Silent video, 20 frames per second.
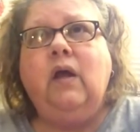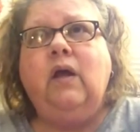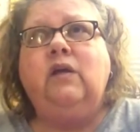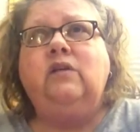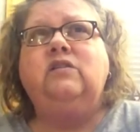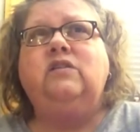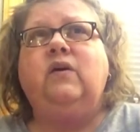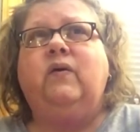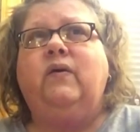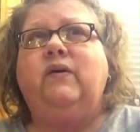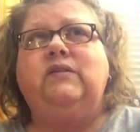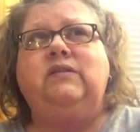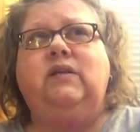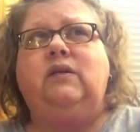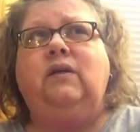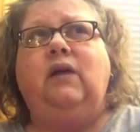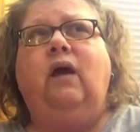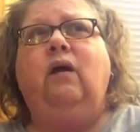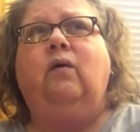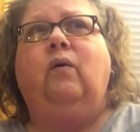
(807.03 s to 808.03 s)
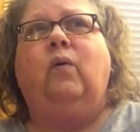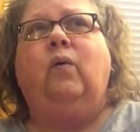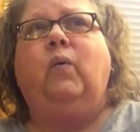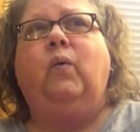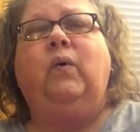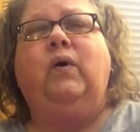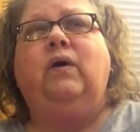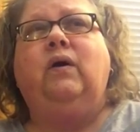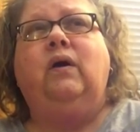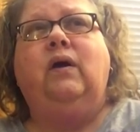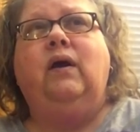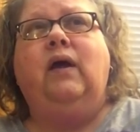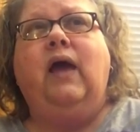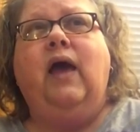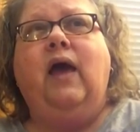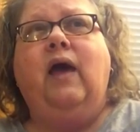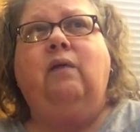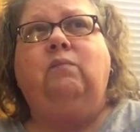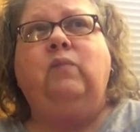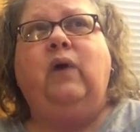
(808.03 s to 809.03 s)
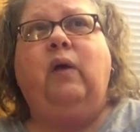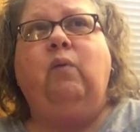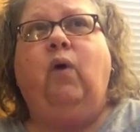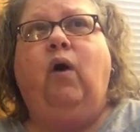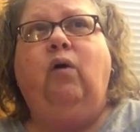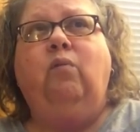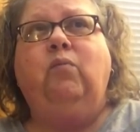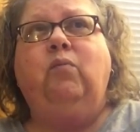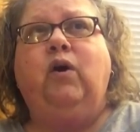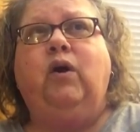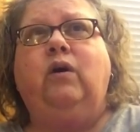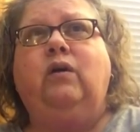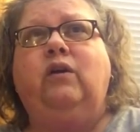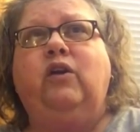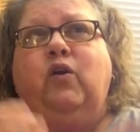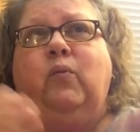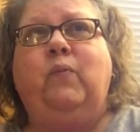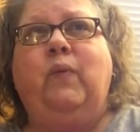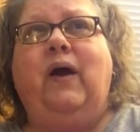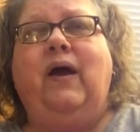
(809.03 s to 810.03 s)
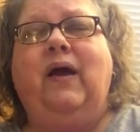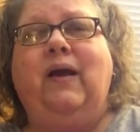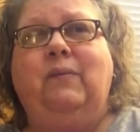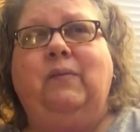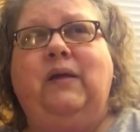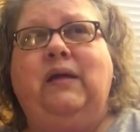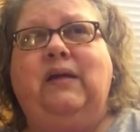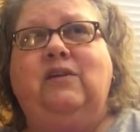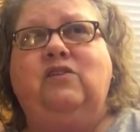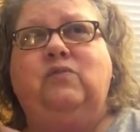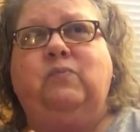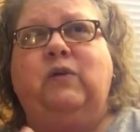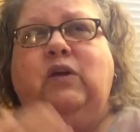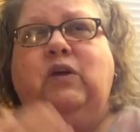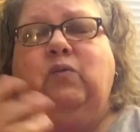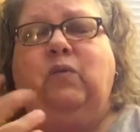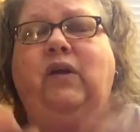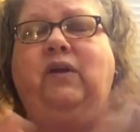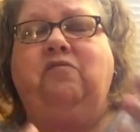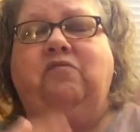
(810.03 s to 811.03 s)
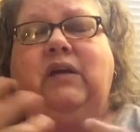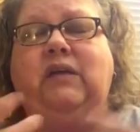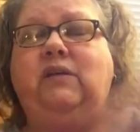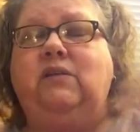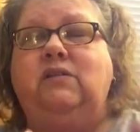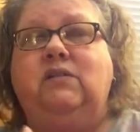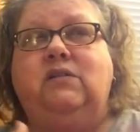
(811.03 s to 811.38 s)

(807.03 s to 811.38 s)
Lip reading: So I said no, and my Walmart nearby me is being renovated,